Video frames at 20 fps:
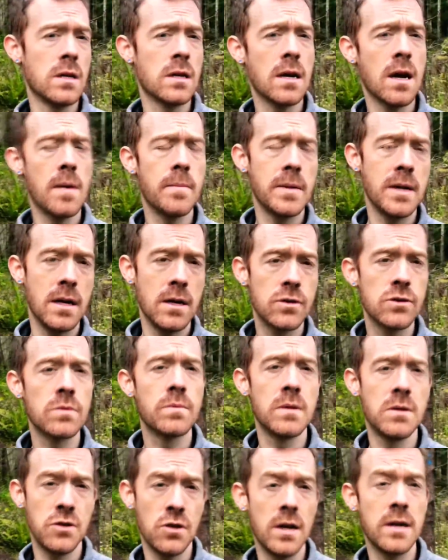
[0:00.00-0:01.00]
in combination
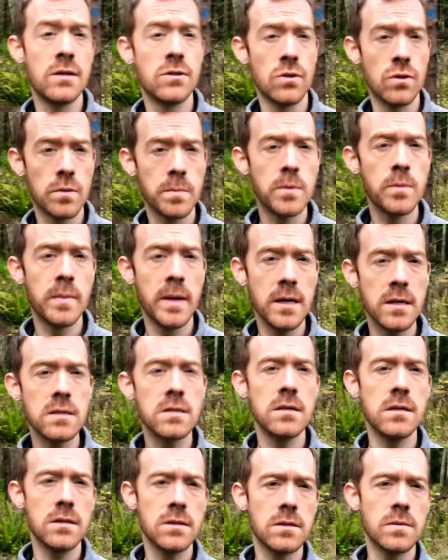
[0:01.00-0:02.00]
with Chinese herbal
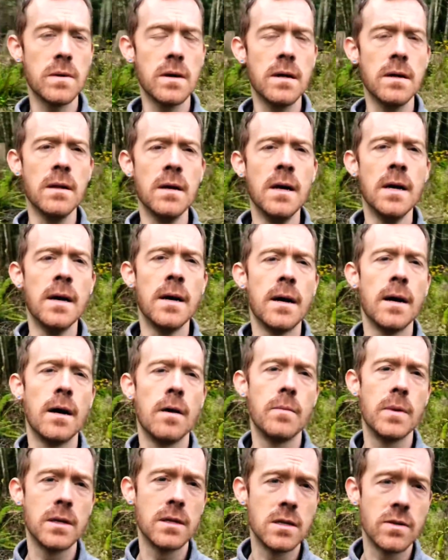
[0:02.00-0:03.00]
medicine as well,
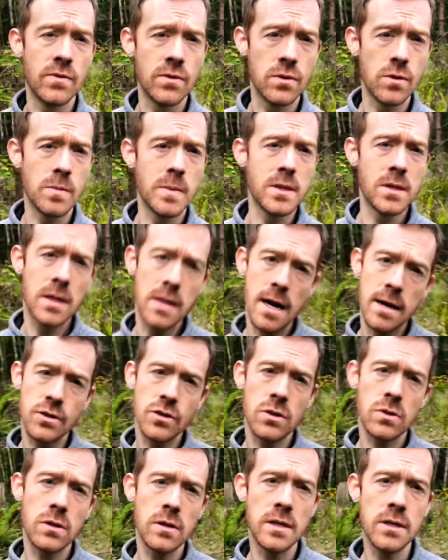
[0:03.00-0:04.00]
at least for
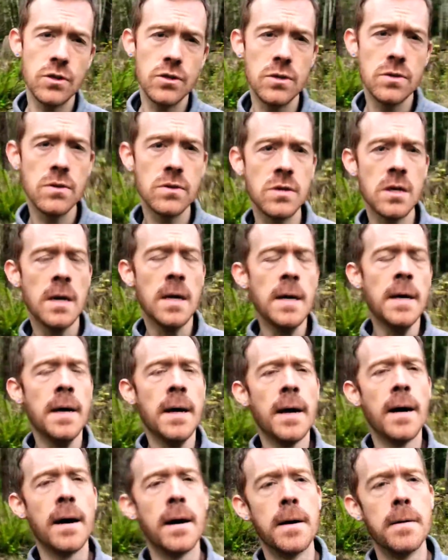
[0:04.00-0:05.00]
dermatological issues.
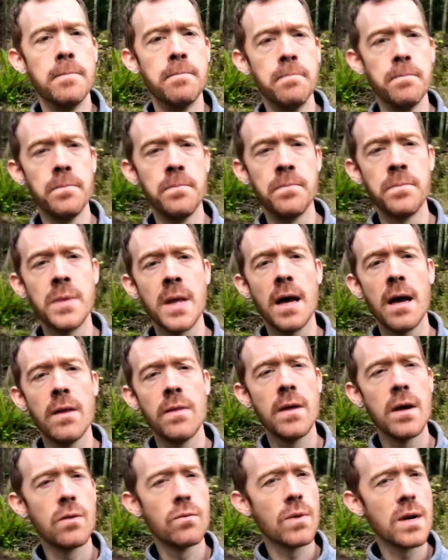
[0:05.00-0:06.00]

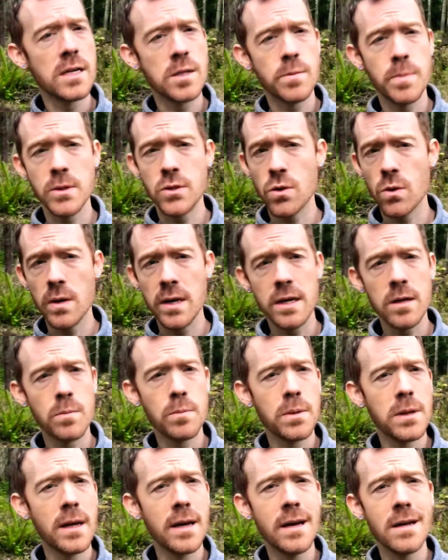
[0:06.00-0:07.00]
And then respiratory
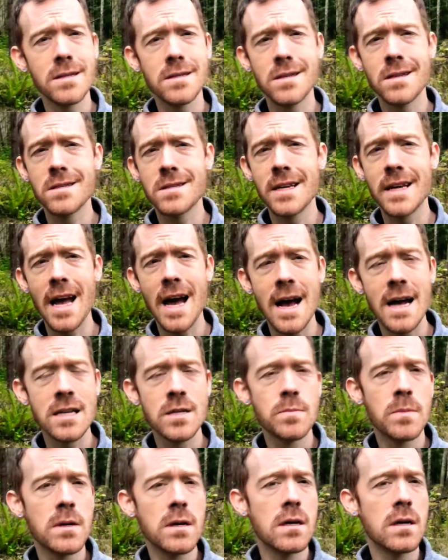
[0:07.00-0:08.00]
complaints, things like
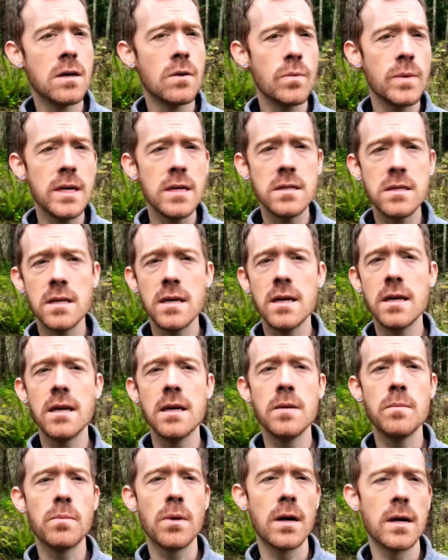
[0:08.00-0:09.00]
asthma,
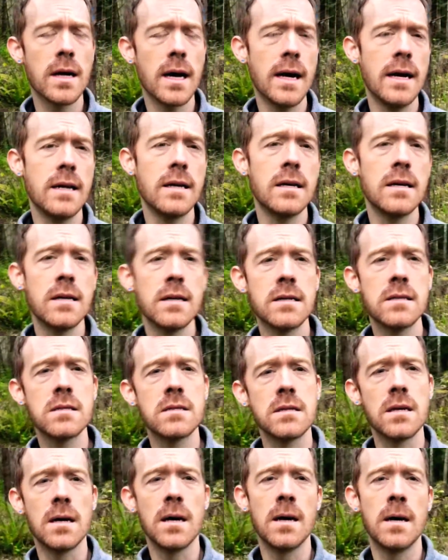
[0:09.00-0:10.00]
wheezing,
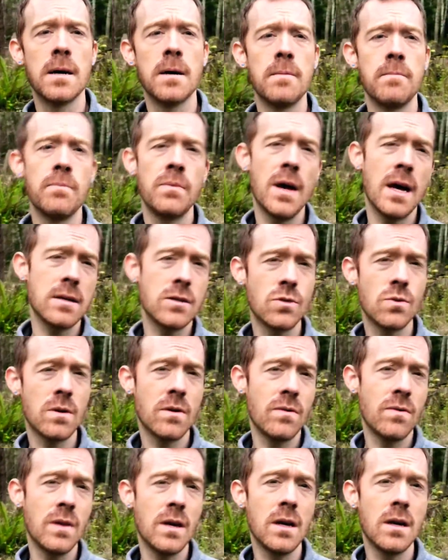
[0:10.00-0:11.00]
bronchitis, that sort
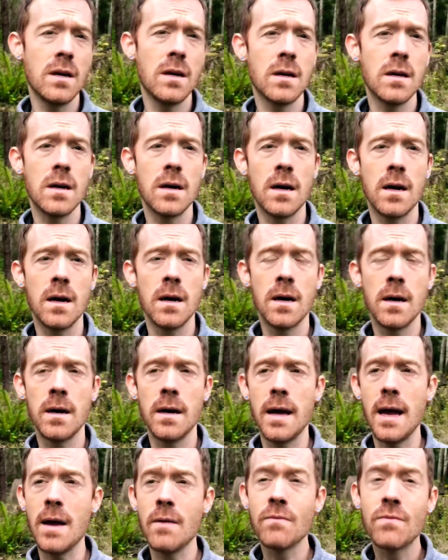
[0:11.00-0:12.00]
of thing,
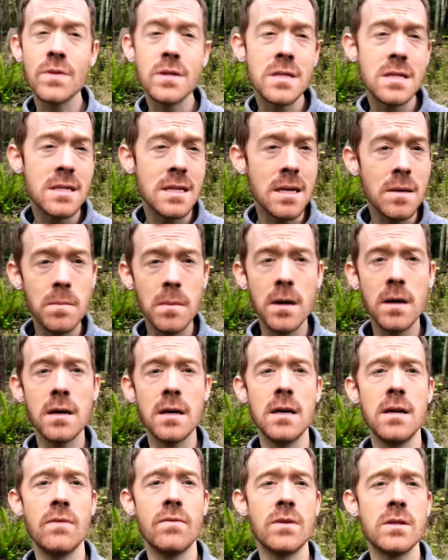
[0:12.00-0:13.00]
emphysema,
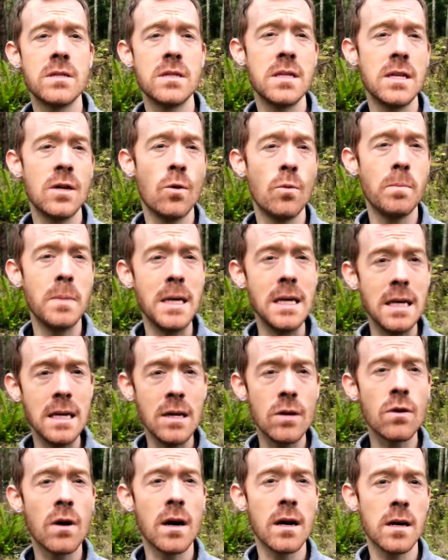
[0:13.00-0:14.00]
even
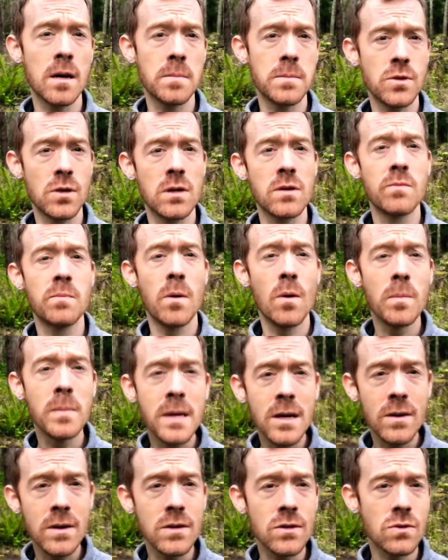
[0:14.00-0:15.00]
COPD, chronic obstructive
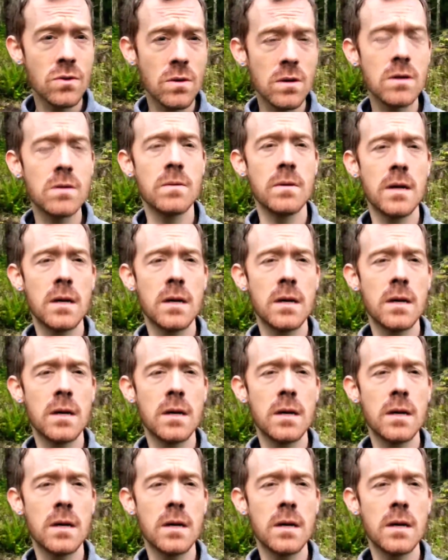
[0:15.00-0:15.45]
pulmonary disorder,